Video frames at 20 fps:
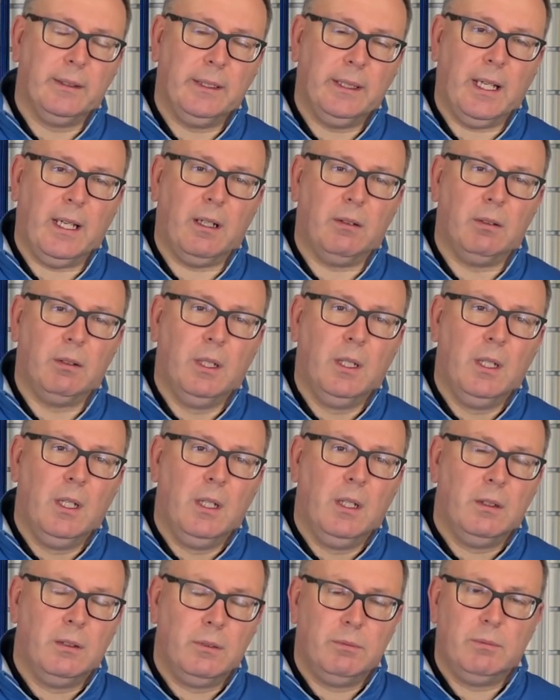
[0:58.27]
Now,
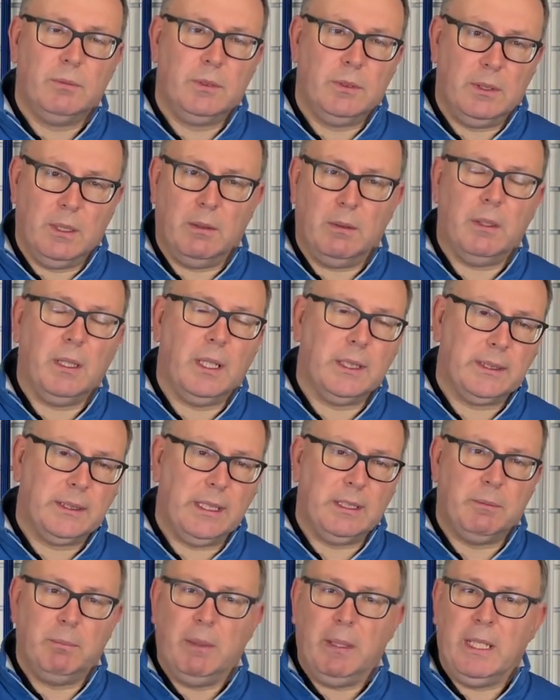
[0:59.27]
like I
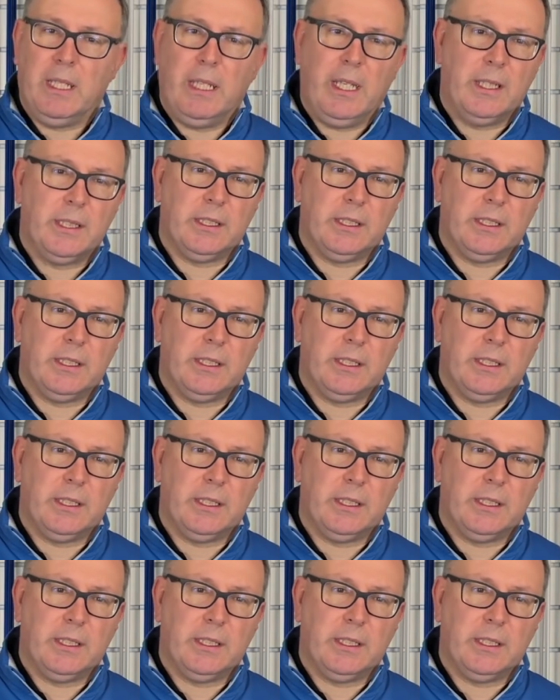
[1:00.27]
said many years